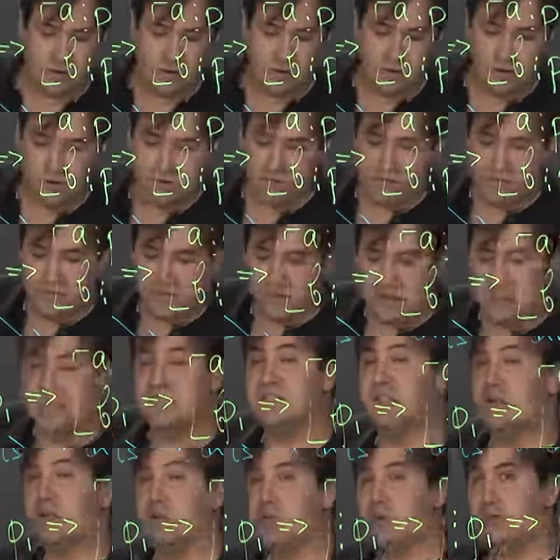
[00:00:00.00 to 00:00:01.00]
of
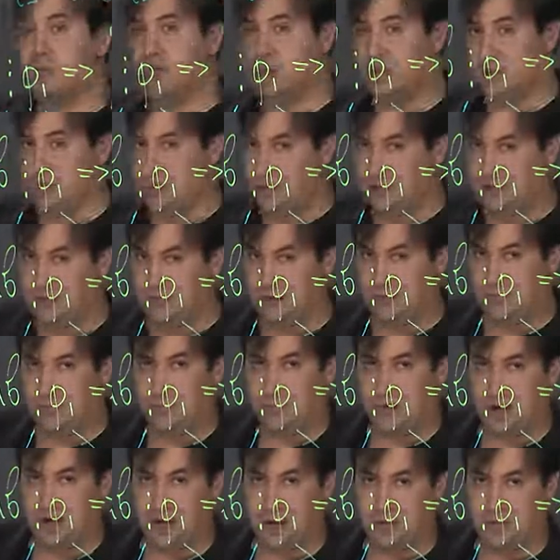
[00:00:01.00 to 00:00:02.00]
associated
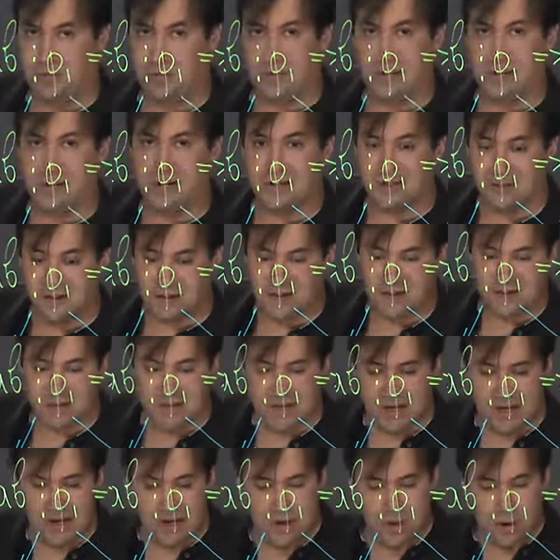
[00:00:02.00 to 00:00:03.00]
prime factors,
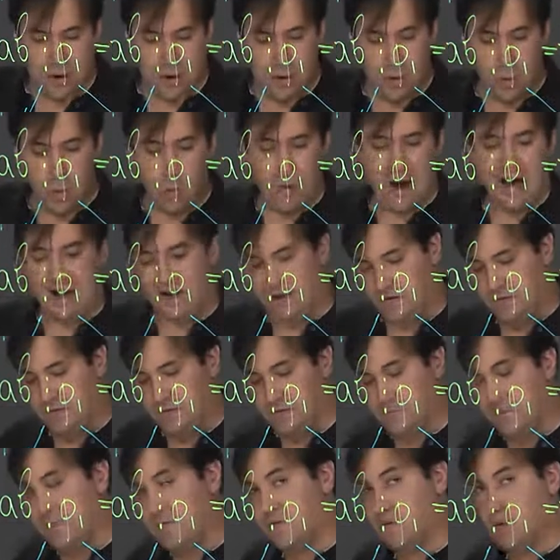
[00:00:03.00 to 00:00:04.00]
one
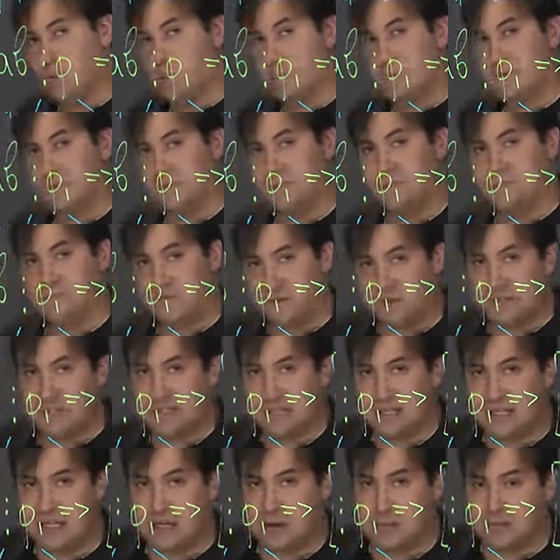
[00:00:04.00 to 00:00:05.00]
from the
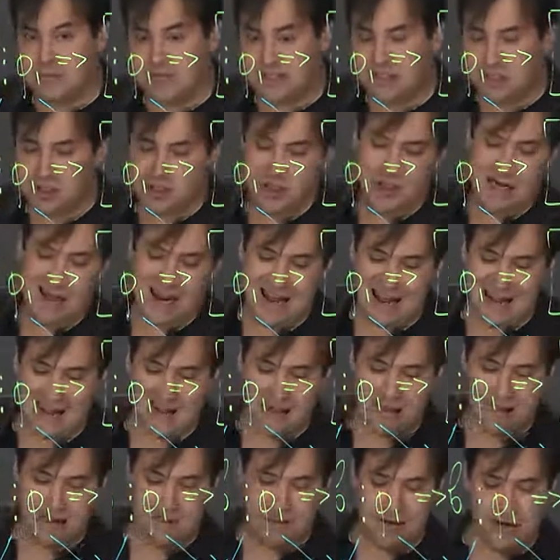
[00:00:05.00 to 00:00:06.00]
first decomposition
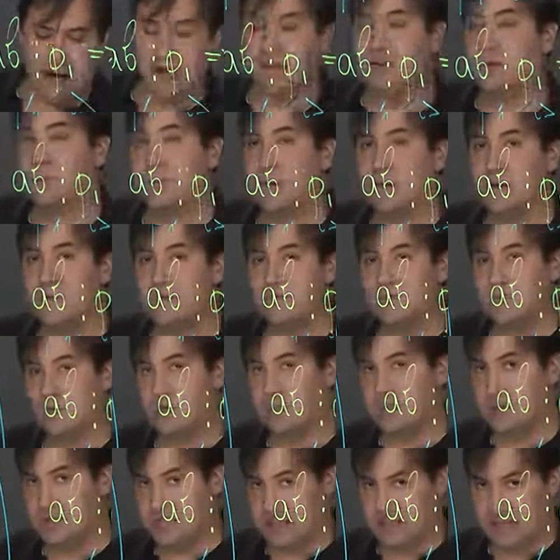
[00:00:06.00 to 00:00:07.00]
and the other one
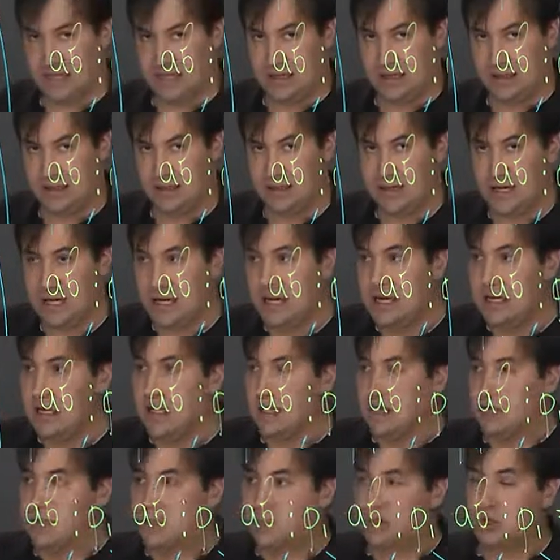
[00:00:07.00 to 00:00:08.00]
from the second.
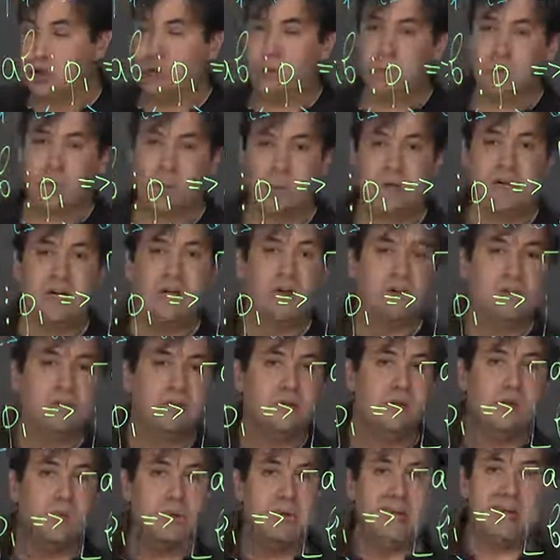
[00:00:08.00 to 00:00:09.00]
So we got
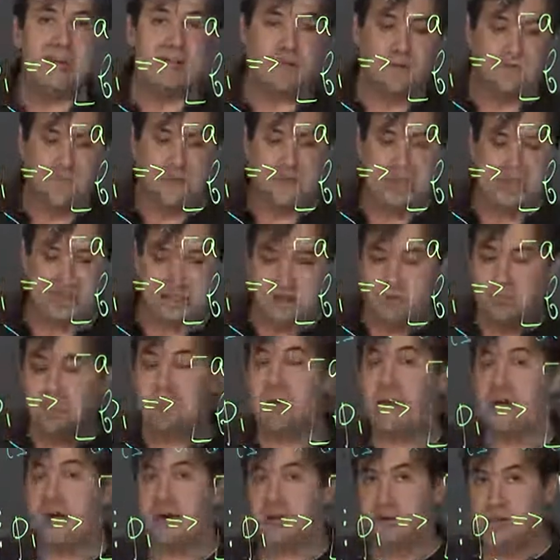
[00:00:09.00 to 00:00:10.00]
rid of these
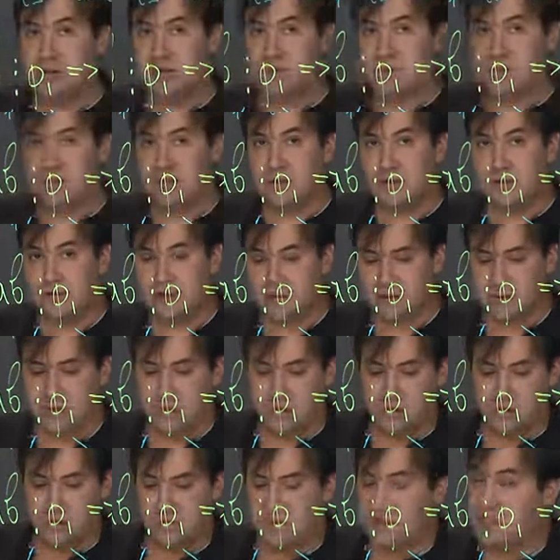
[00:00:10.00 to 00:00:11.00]
pairs
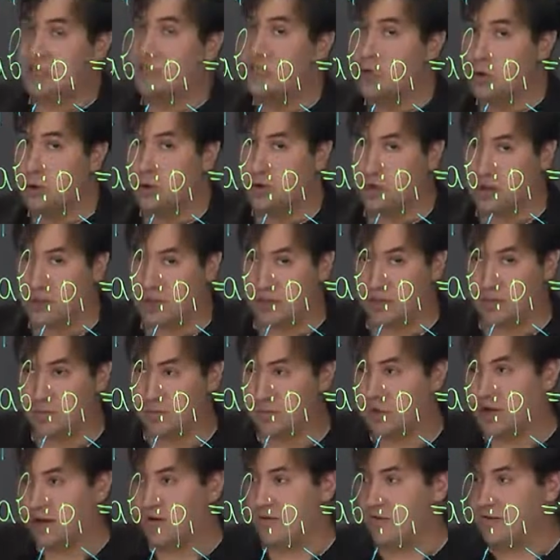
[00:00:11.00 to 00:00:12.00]
of associated
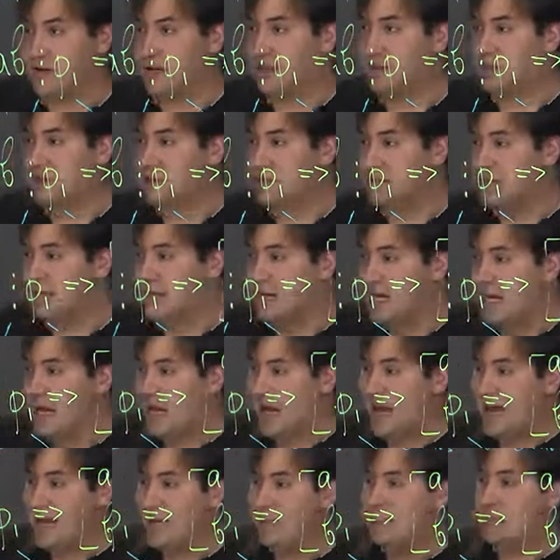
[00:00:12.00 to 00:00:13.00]
prime factors,
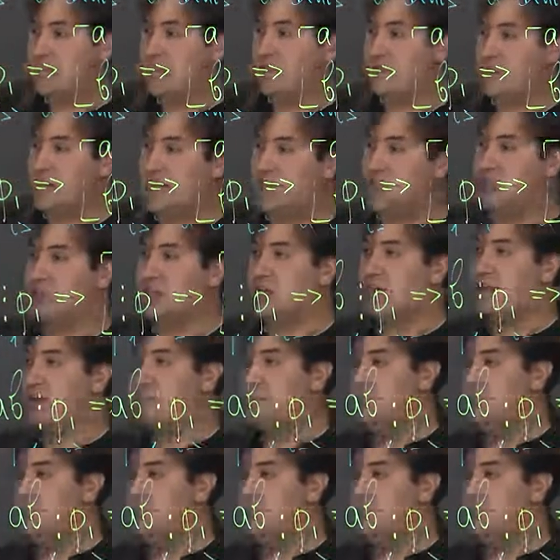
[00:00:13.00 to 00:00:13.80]
and eventually